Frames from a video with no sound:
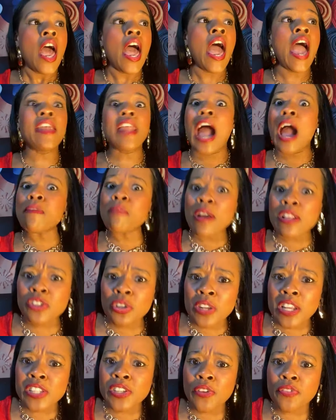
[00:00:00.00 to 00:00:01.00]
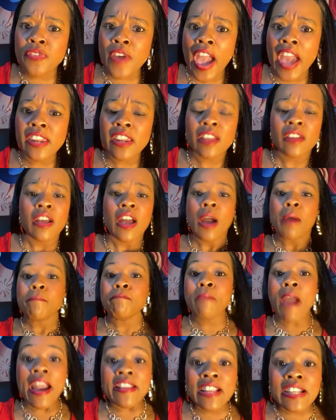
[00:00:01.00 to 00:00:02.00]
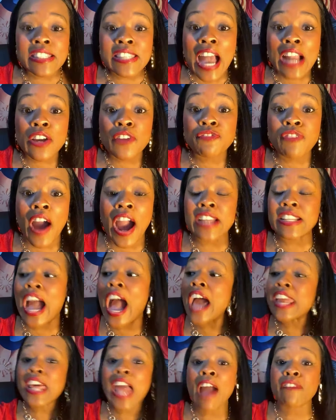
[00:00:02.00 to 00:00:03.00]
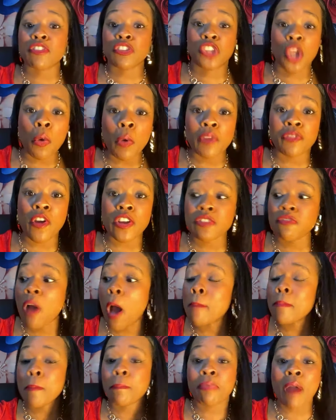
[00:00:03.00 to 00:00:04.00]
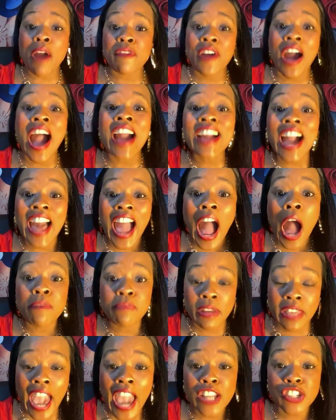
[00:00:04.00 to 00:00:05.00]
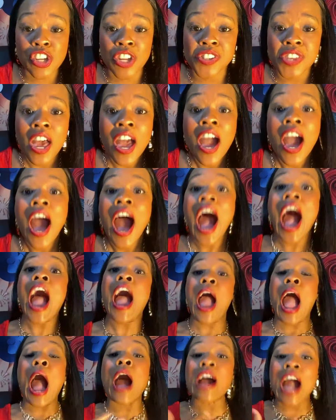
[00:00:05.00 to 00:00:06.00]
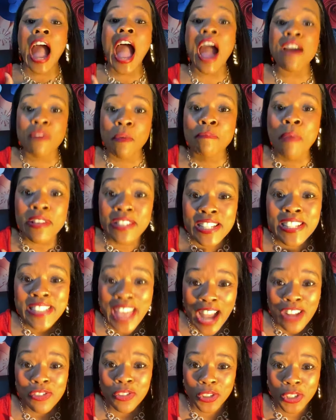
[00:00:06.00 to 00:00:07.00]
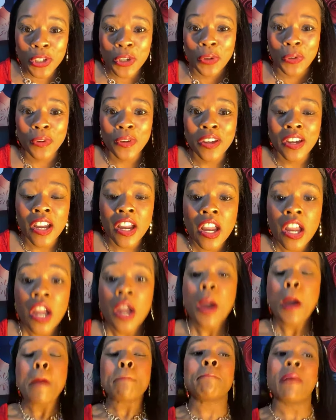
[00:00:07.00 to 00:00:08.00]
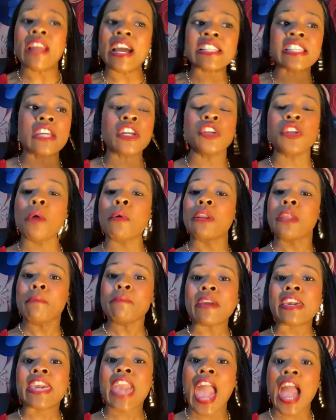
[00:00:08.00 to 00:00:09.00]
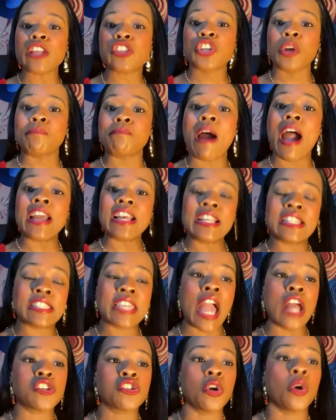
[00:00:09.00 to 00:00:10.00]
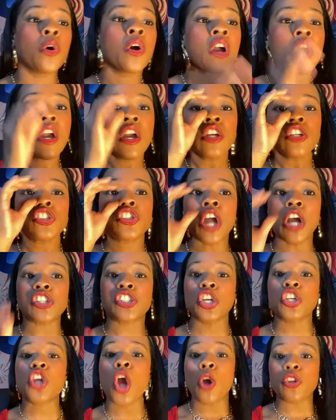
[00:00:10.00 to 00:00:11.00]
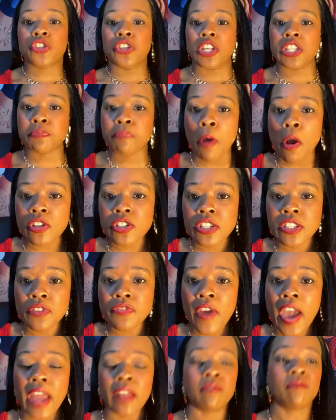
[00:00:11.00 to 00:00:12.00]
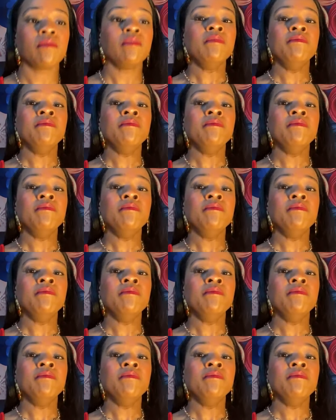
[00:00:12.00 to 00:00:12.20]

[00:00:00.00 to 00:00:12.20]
And I went to this event, made the sacrifice. I didn't have to do it. First of all, I'm a prophet. I got obligations. I, I, I have a busy schedule too. But I said, you know what? Let me cancel my schedule just to go to this person's event.